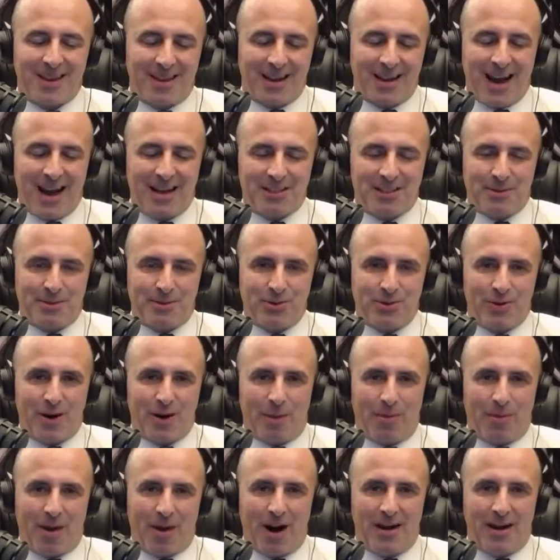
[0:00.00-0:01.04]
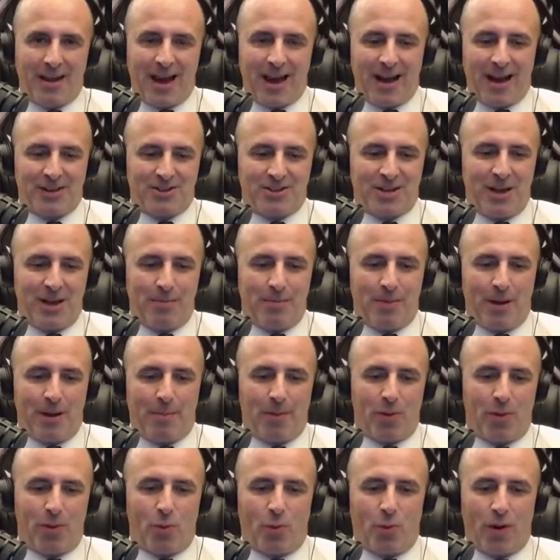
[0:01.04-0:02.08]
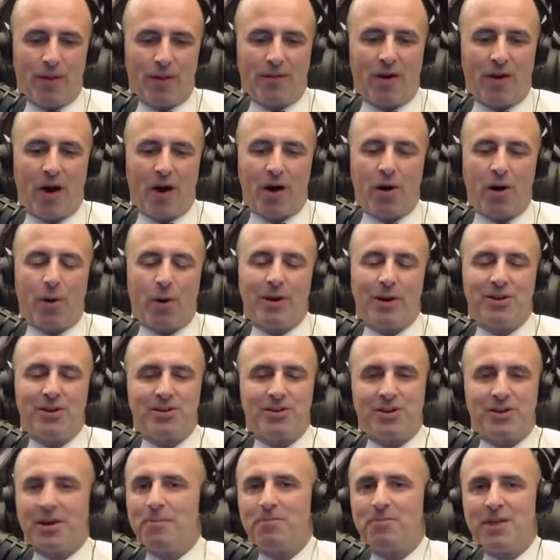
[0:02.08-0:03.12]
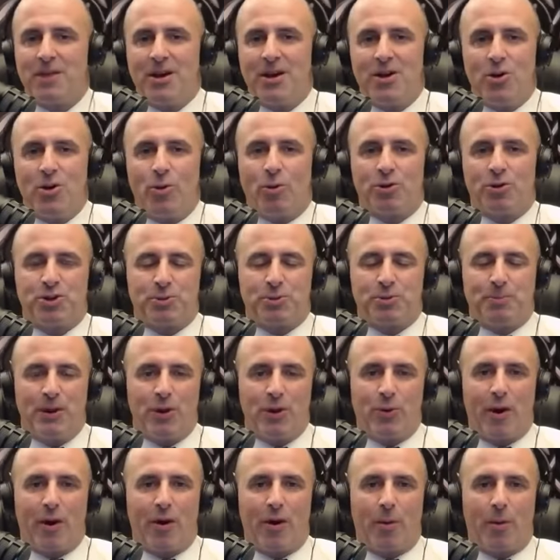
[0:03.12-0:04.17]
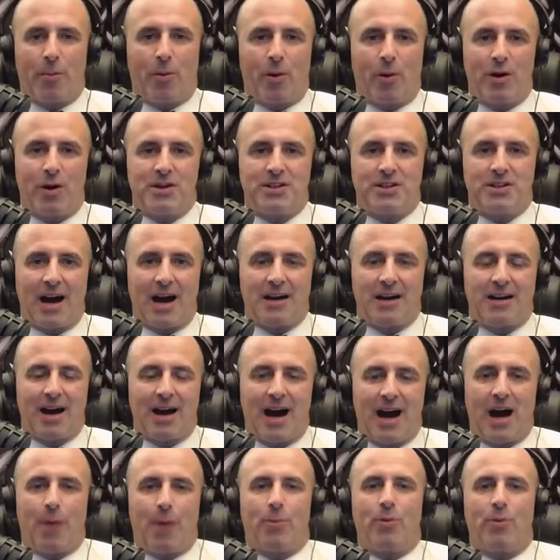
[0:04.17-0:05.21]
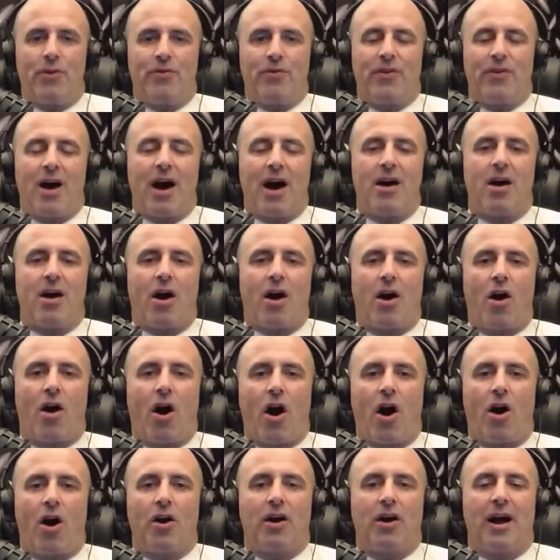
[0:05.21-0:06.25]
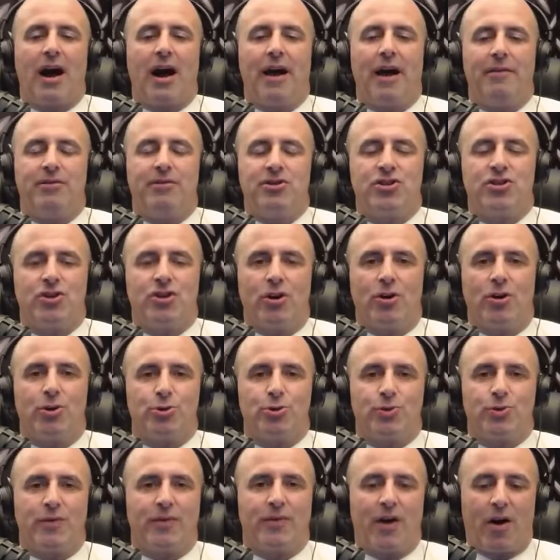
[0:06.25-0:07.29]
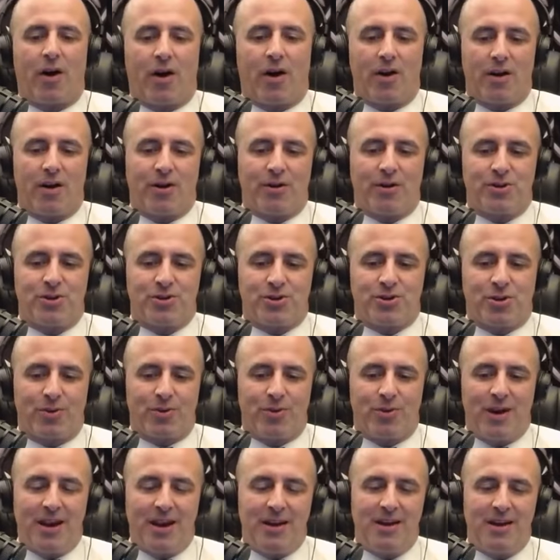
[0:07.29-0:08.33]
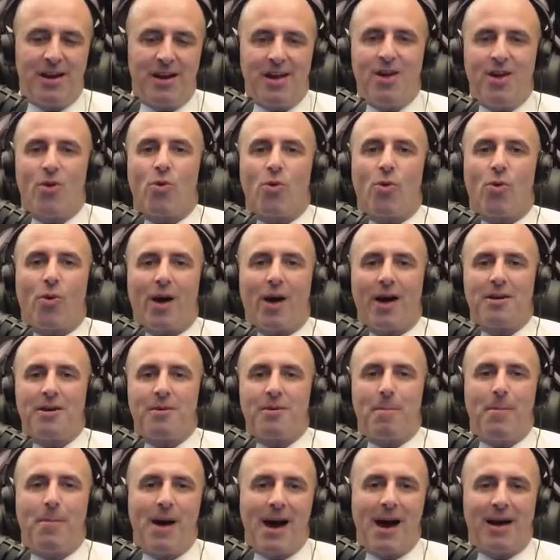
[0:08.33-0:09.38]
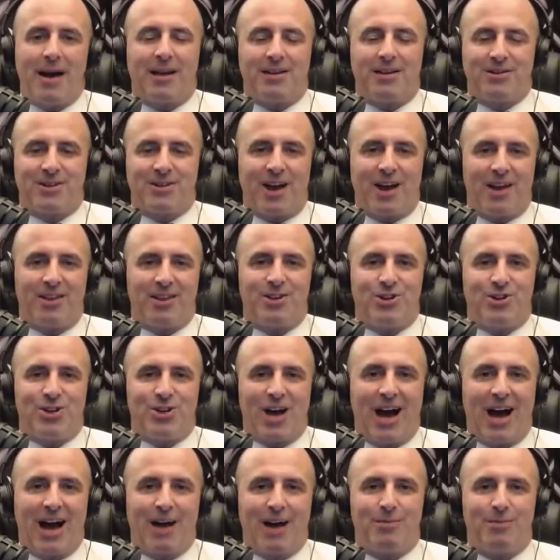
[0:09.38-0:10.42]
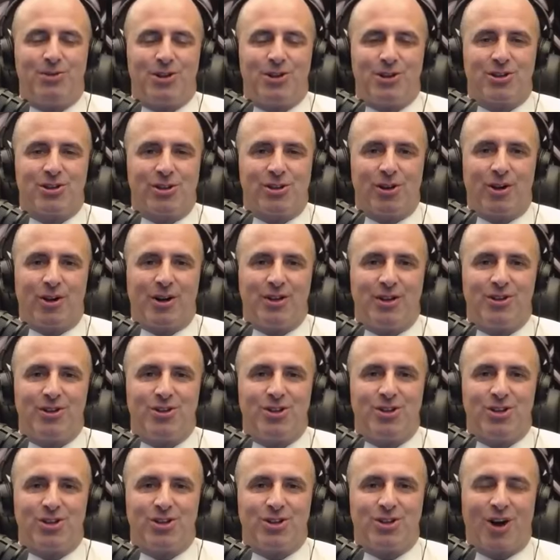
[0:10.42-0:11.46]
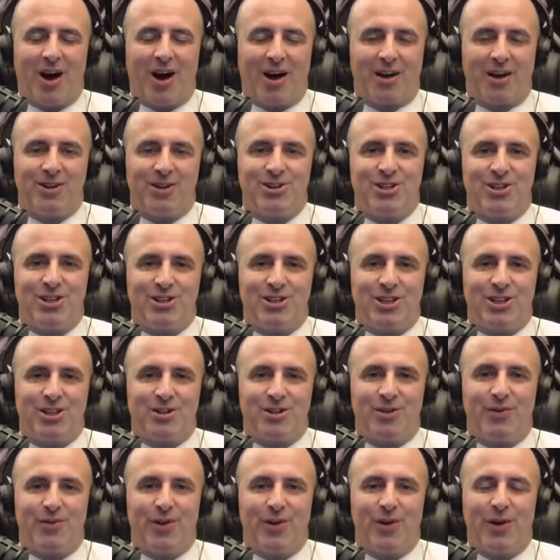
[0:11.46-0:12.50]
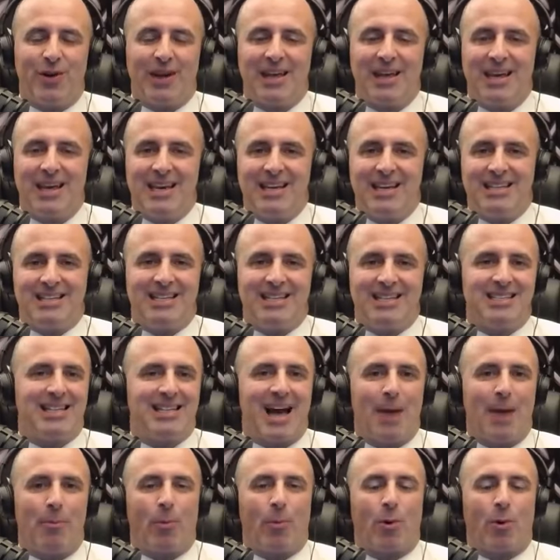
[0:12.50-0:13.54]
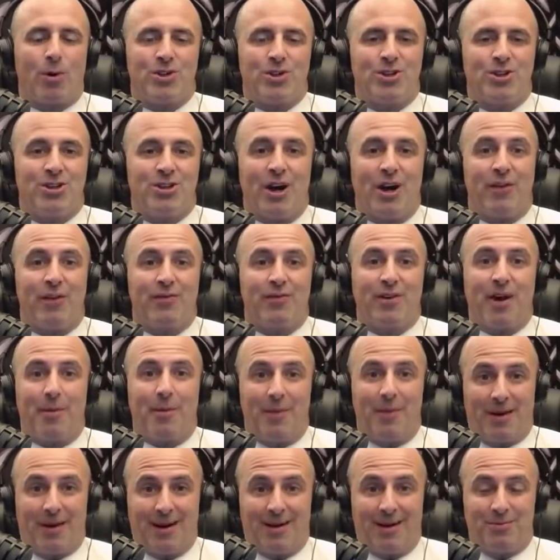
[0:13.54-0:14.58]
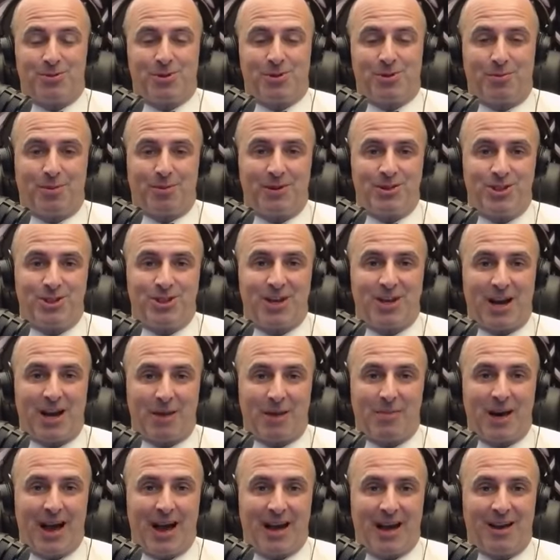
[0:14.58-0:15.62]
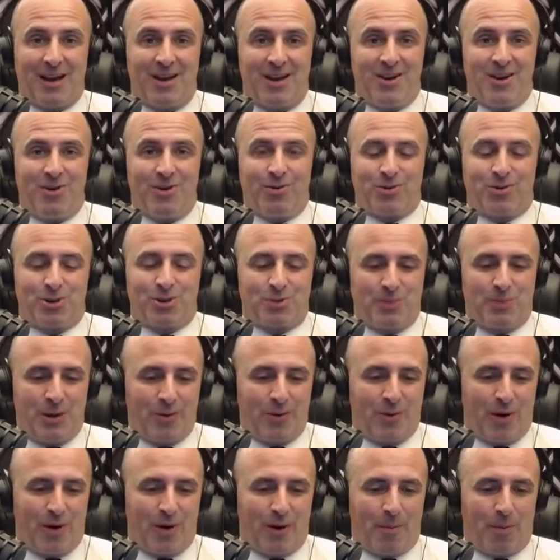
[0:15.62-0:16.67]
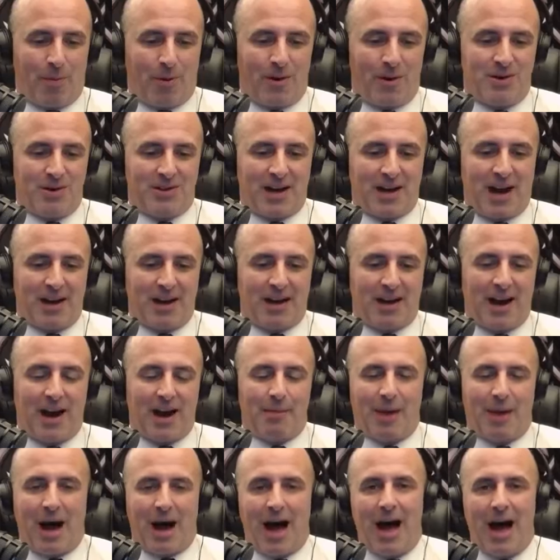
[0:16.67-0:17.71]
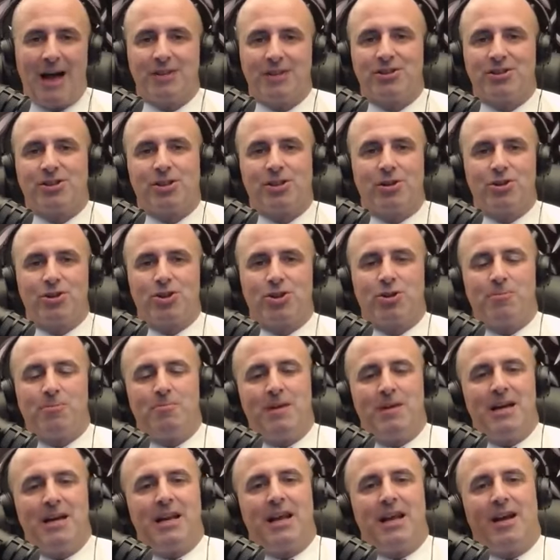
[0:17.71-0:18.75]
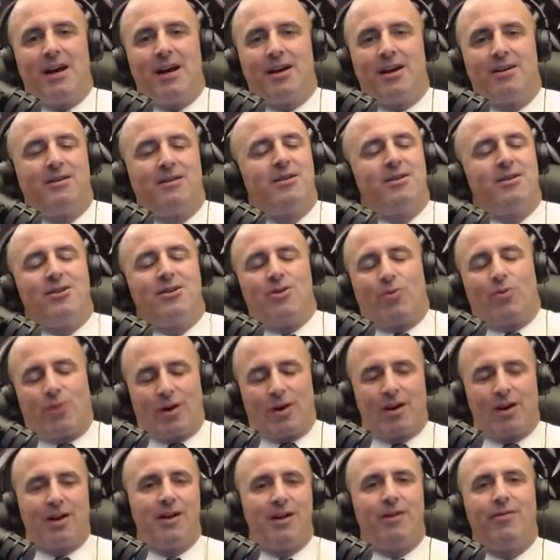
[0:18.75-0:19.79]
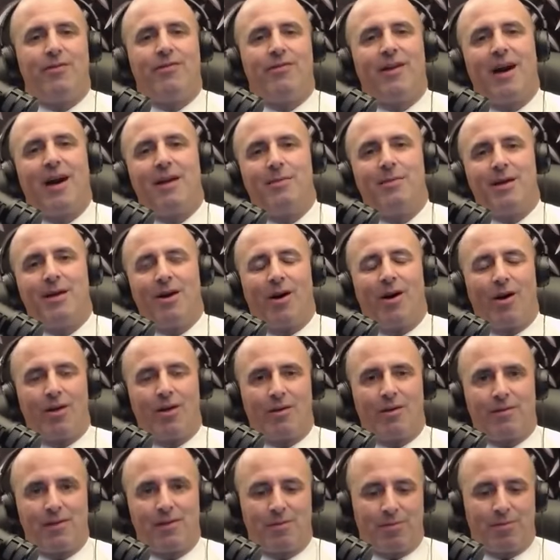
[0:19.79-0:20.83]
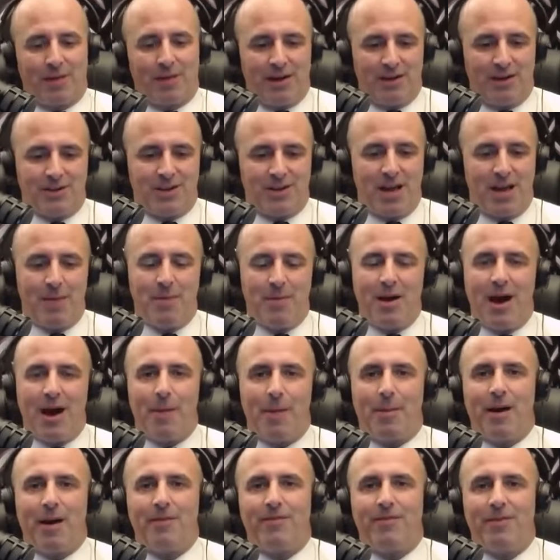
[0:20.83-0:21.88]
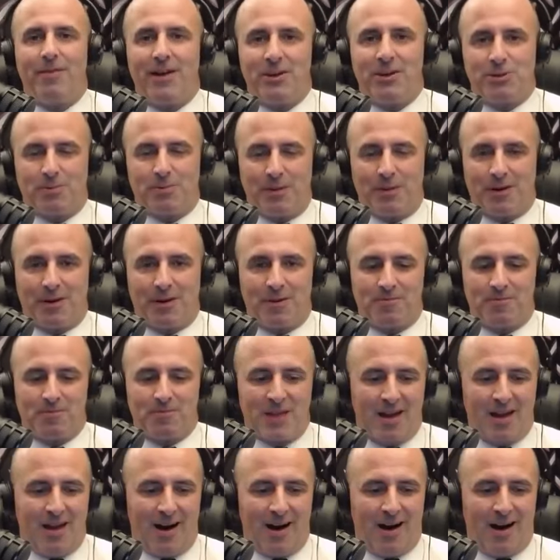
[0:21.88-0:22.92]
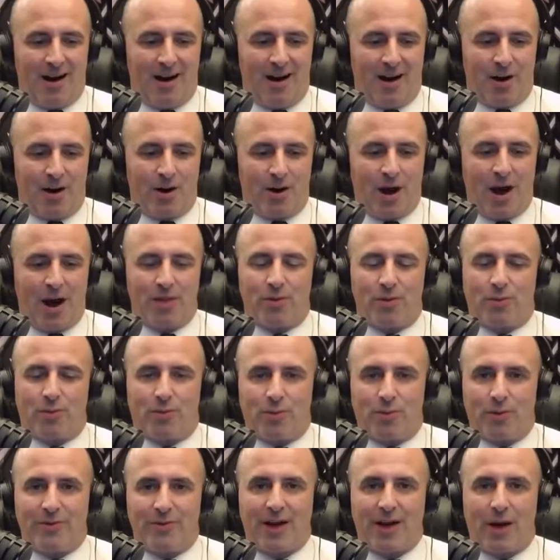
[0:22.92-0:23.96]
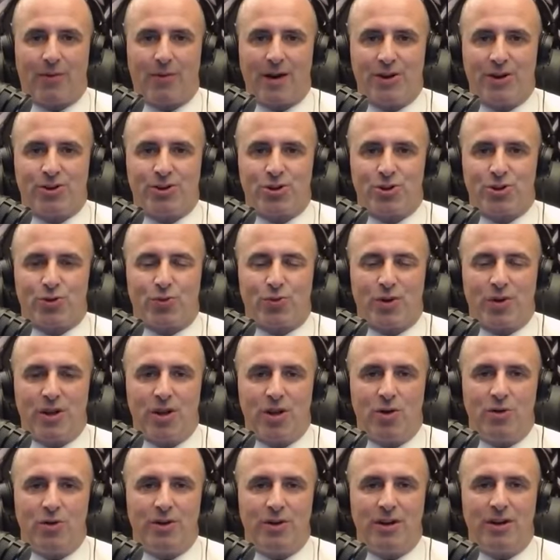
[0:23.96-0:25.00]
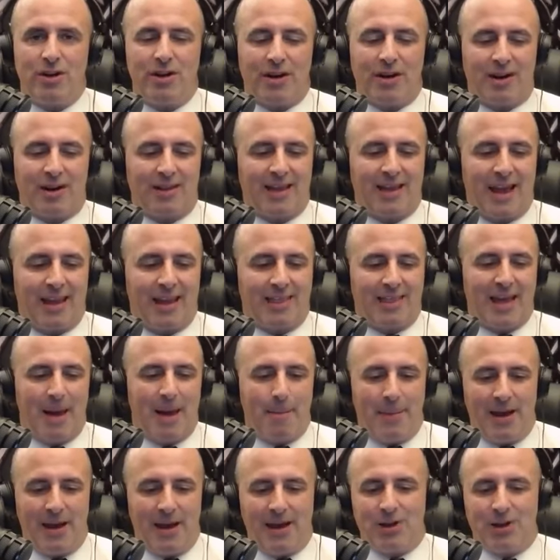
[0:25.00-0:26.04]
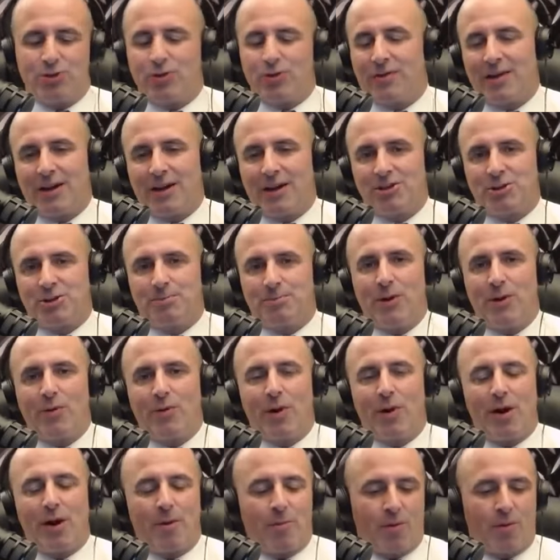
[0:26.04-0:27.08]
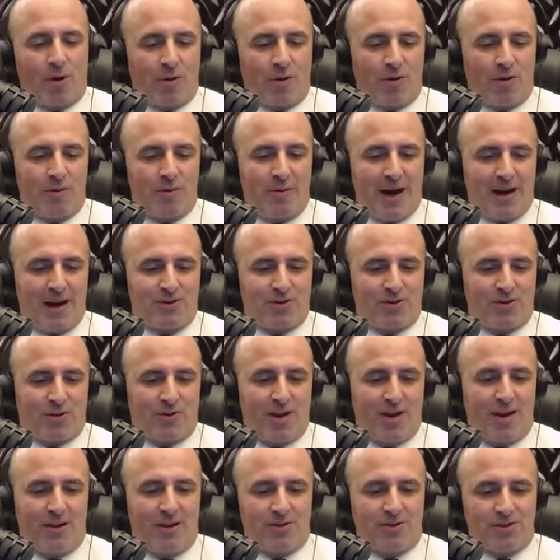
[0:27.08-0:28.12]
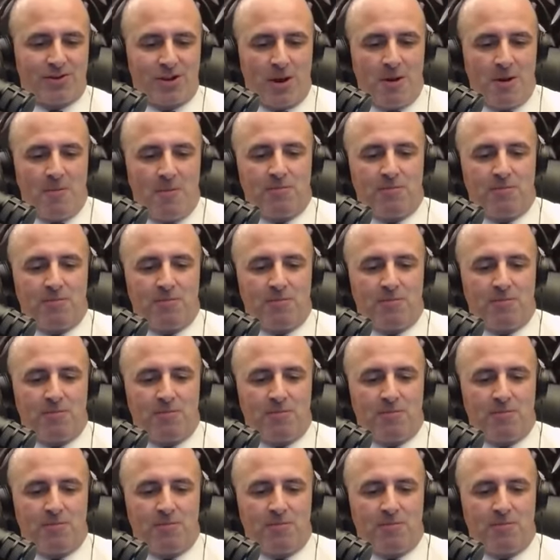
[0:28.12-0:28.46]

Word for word: Guys, in between our broadcasts, keep up on the world of auto racing with SpeedwayReport.com. We've got our archived shows, we've got articles to read. Rhonda Beck is on the job. She's looking, she's talking, she's interviewing. She's got more stuff coming up. So please check back with SpeedwayReport.com on social media. Where can you find me? All over the place. Hit me up on Facebook. Uh, on the we've got Racers Reunion. You can like that page. We've got Speedway Report with Patrick Reynolds.